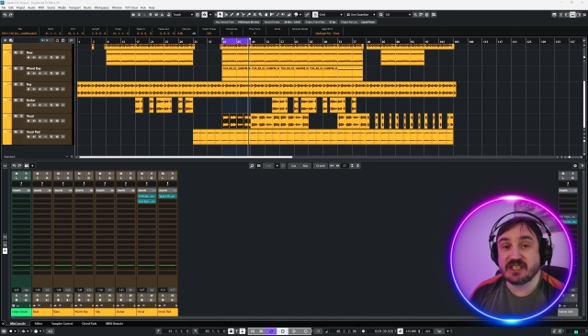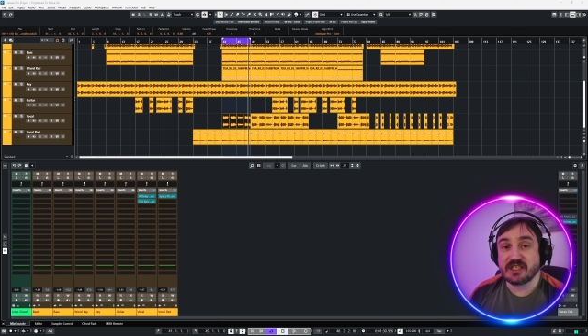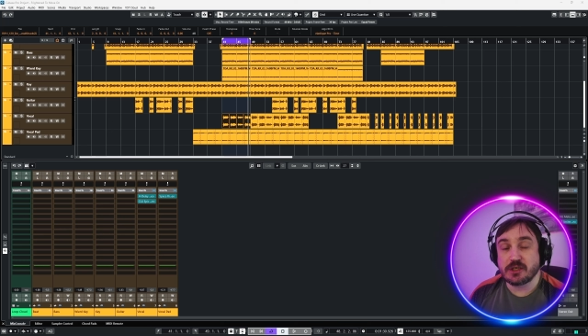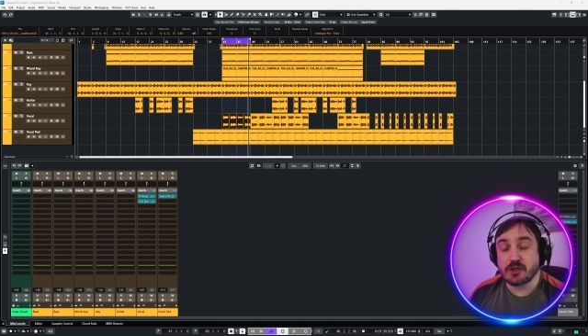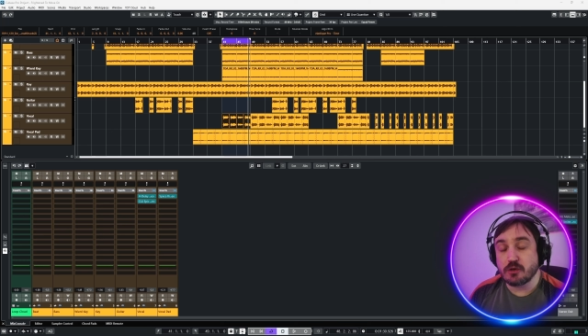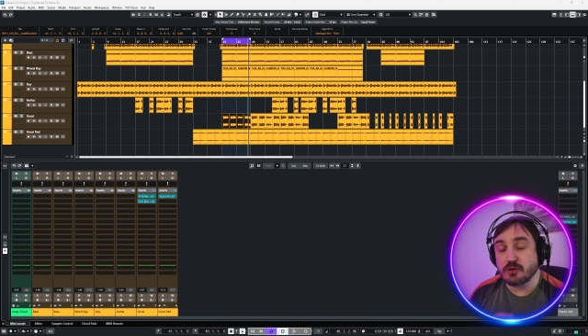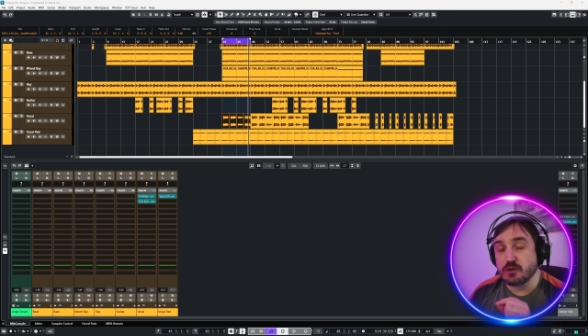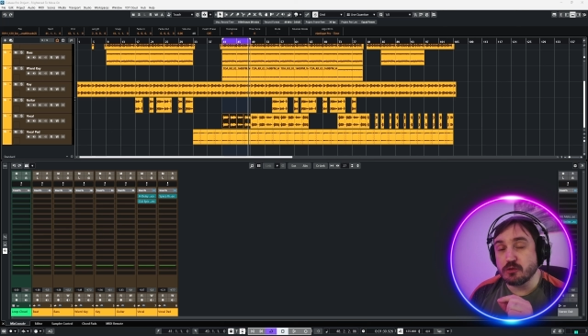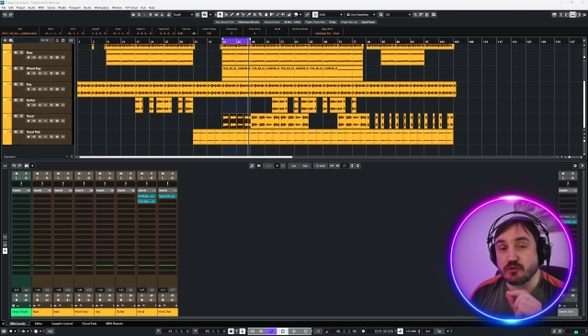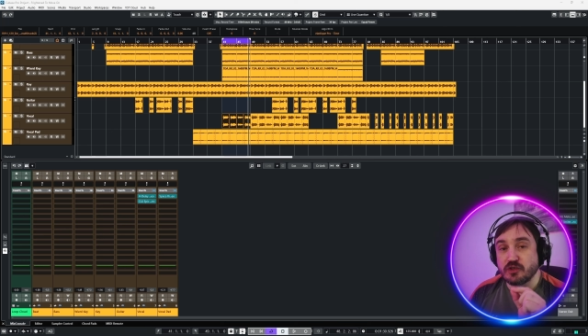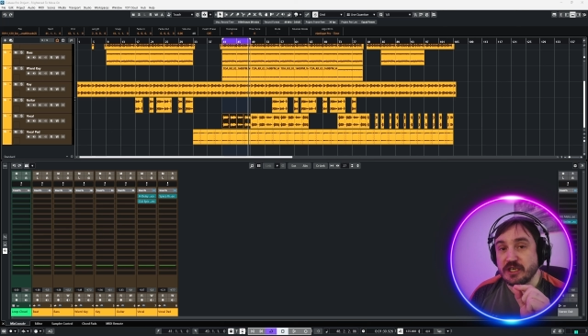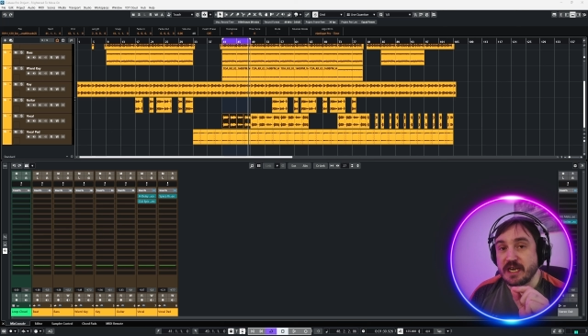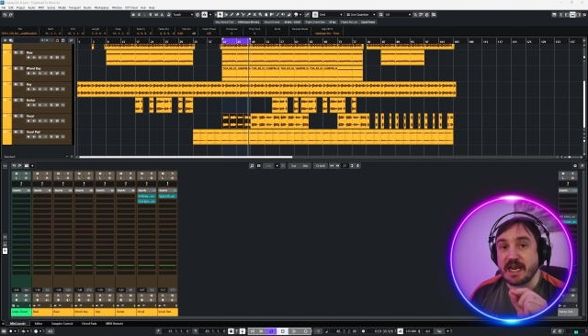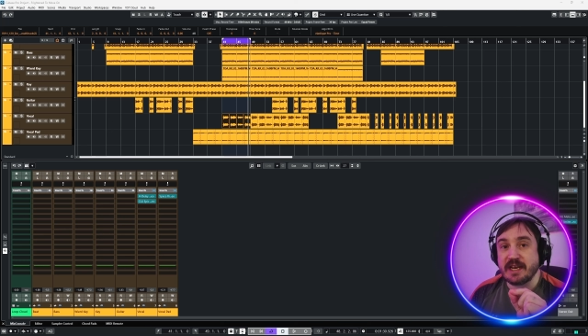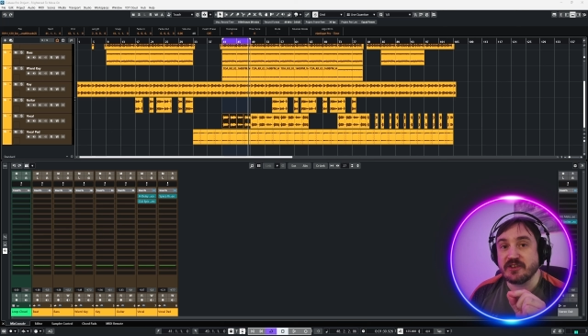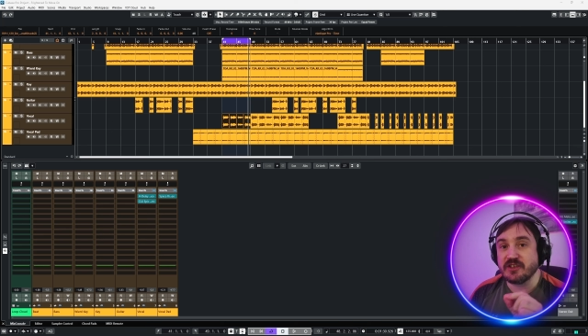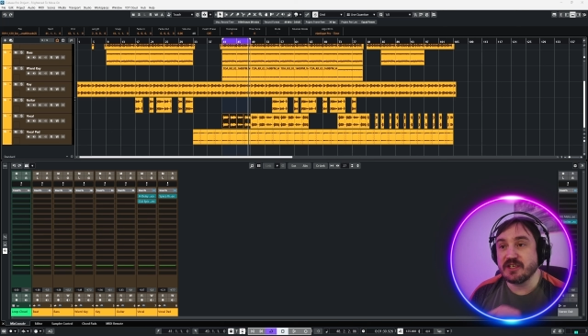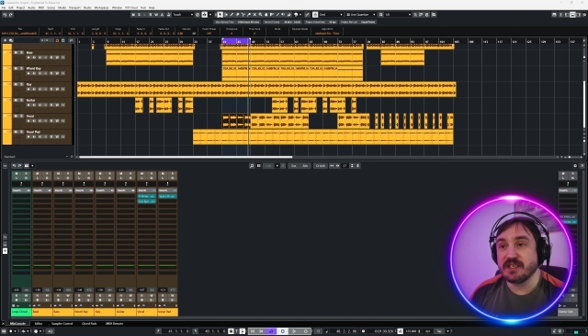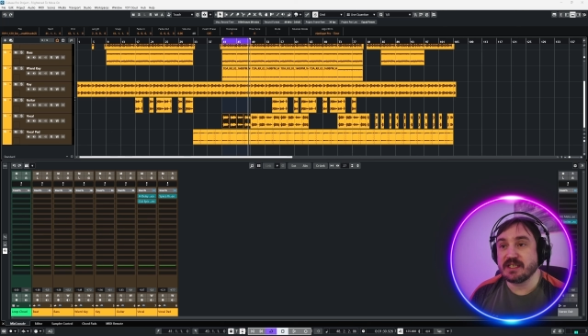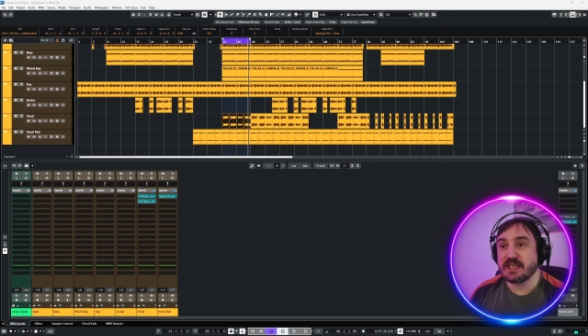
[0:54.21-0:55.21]
subtle
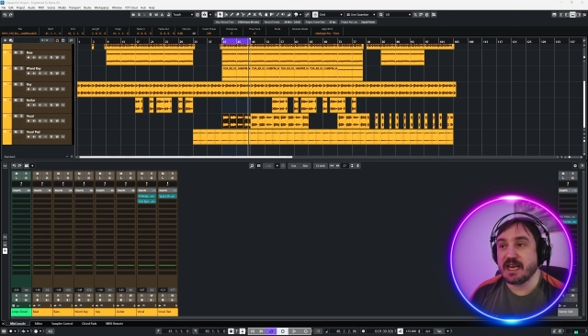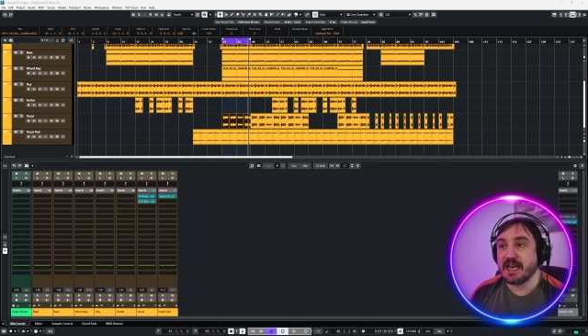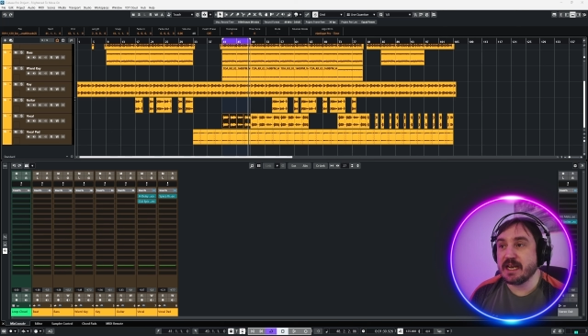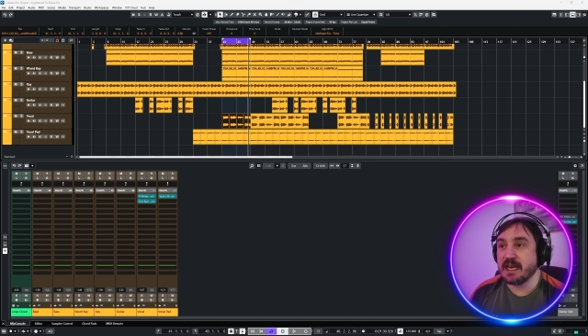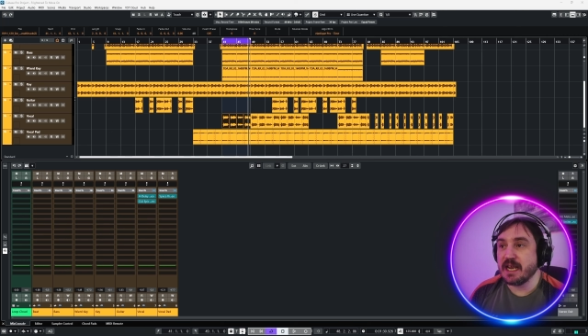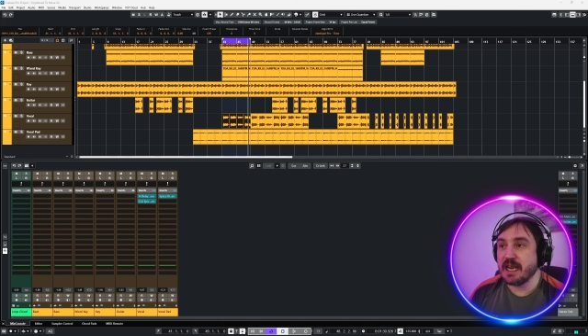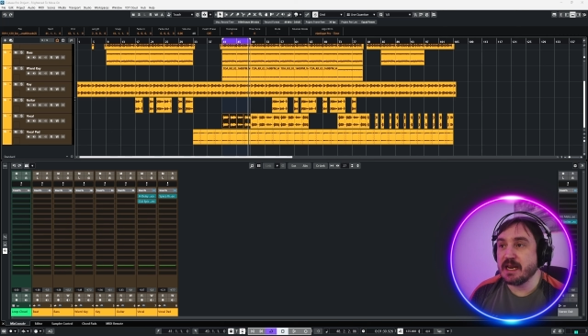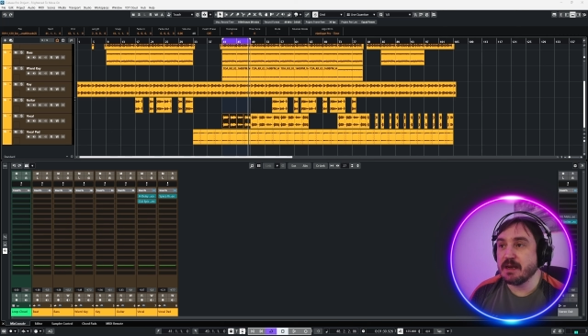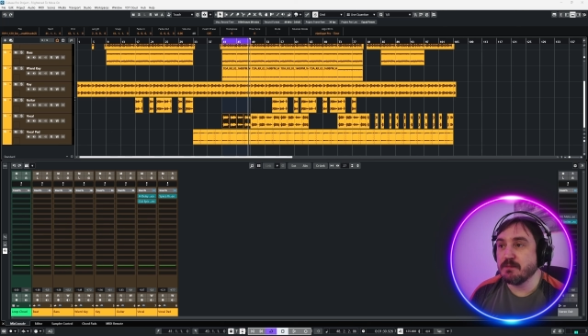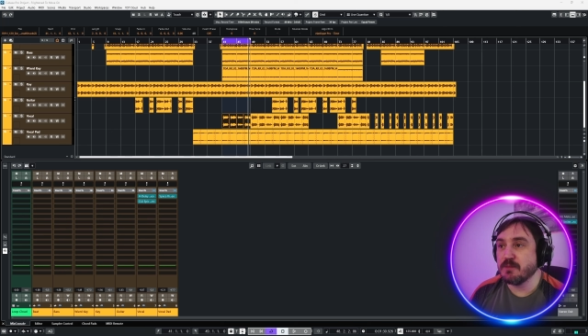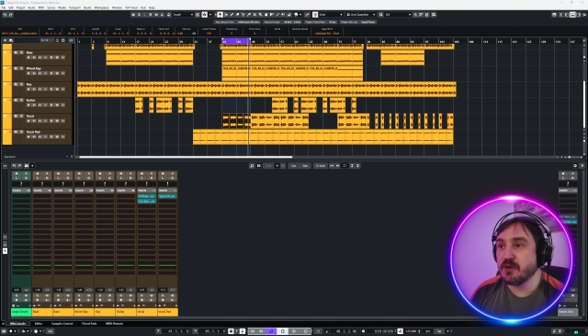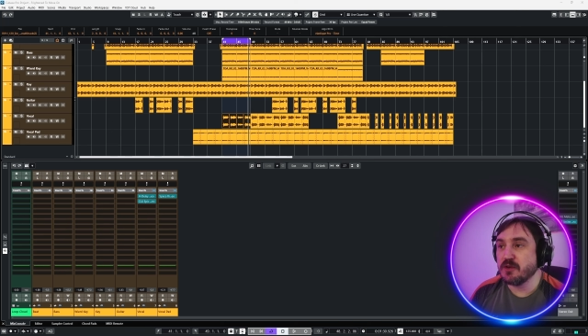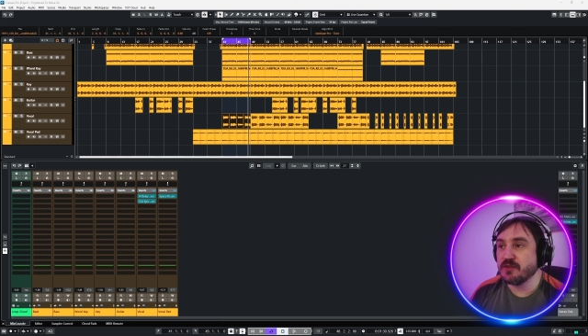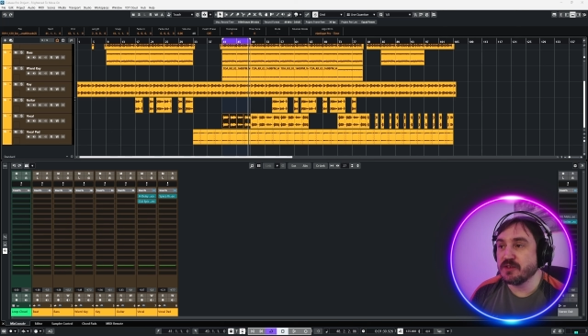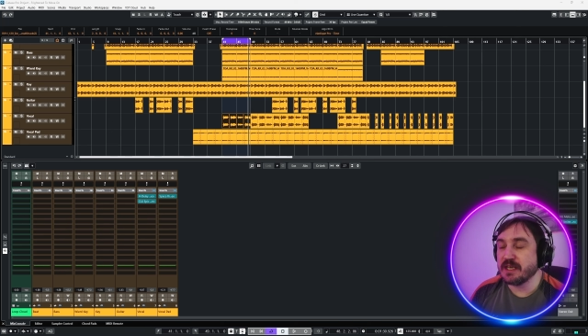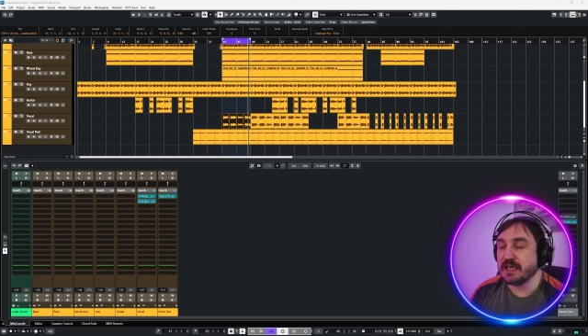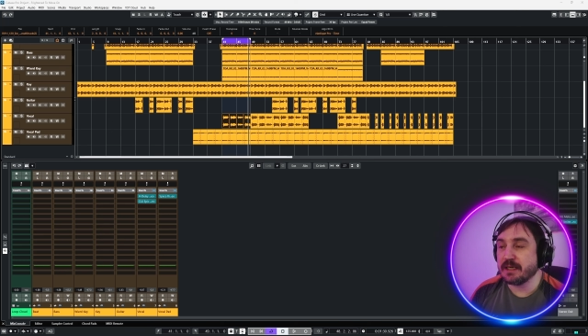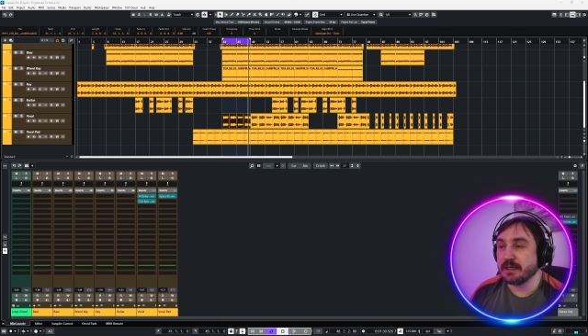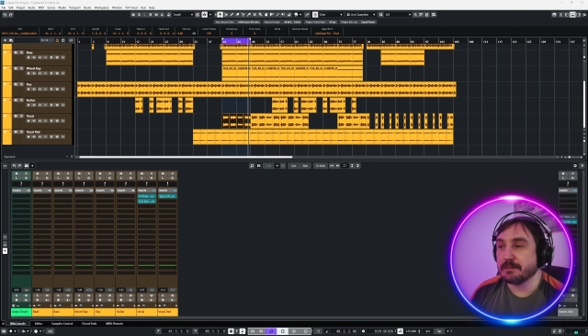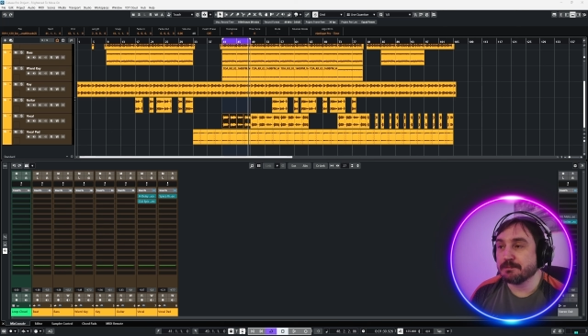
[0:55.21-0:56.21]
changes in
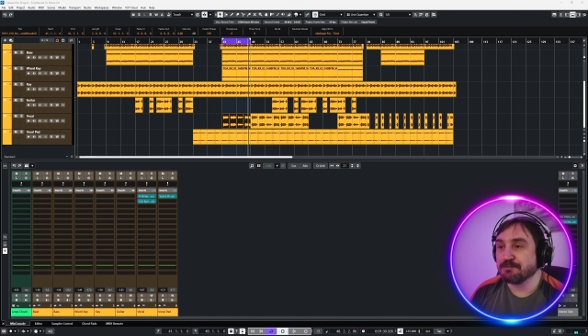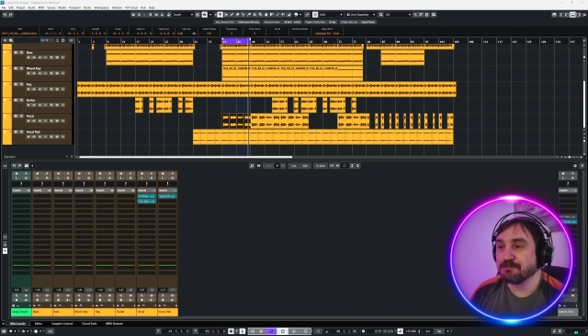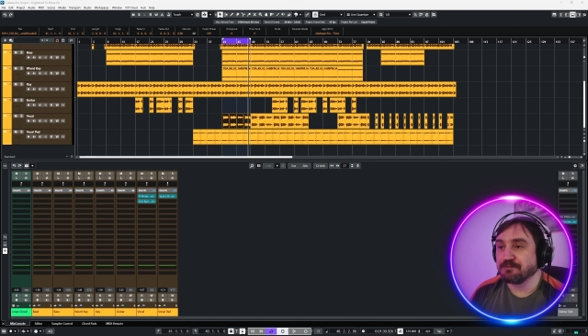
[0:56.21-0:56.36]
music.